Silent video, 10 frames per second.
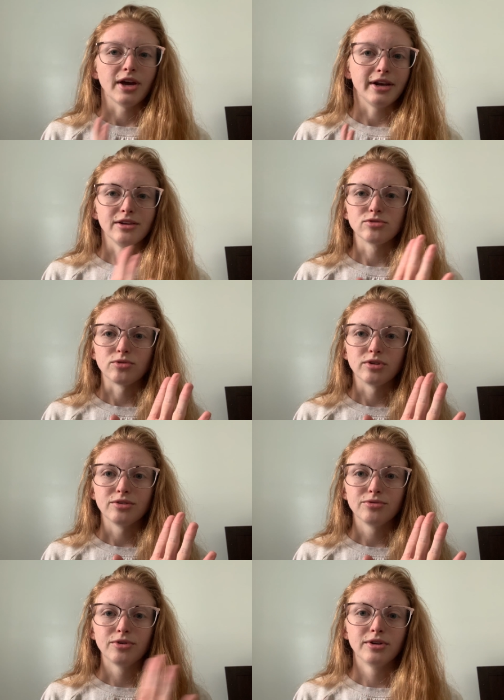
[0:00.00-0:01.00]
any sort
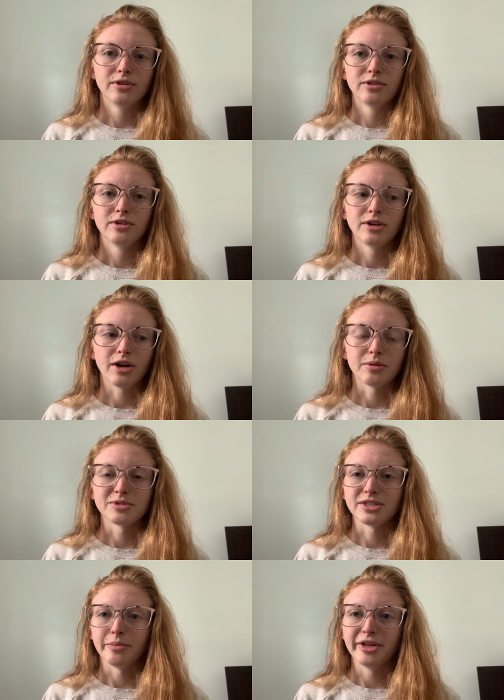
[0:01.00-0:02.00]
of
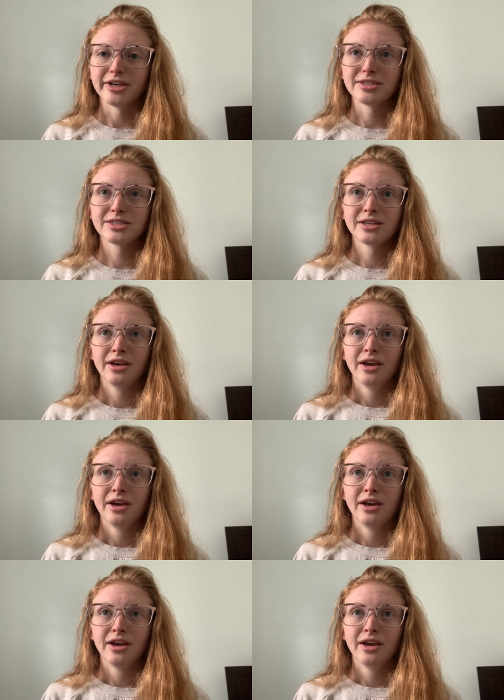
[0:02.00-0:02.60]
stimulus.